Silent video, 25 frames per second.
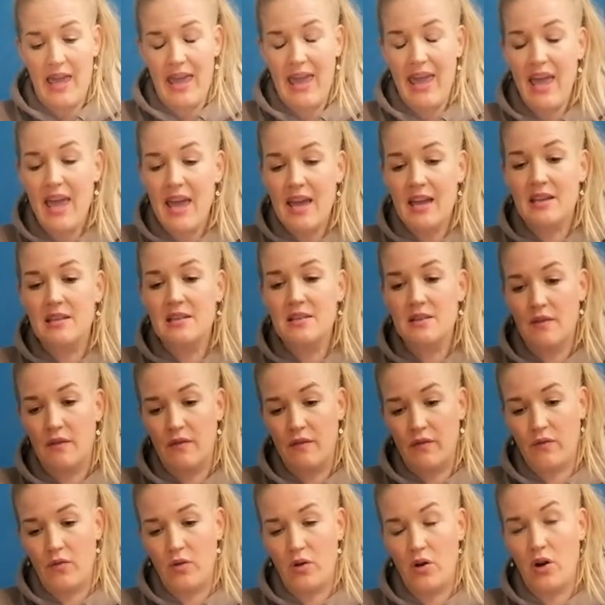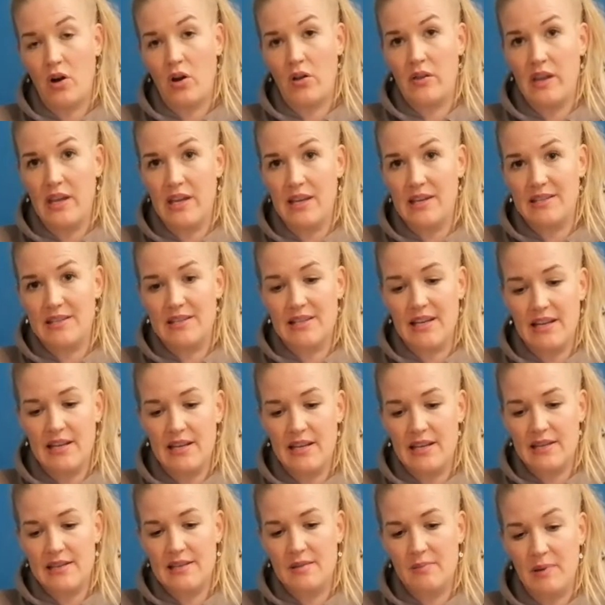and for all the
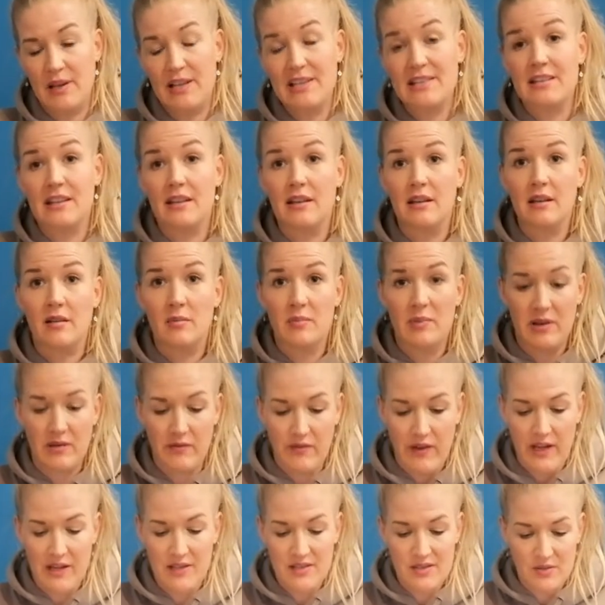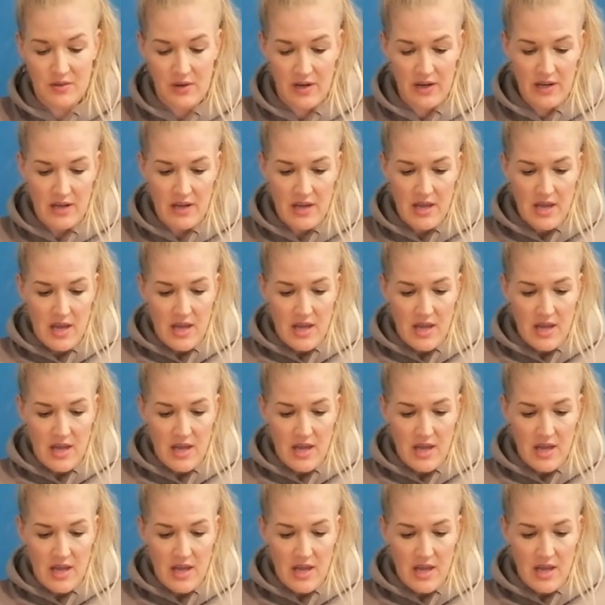extendeds, plus a little bit of extra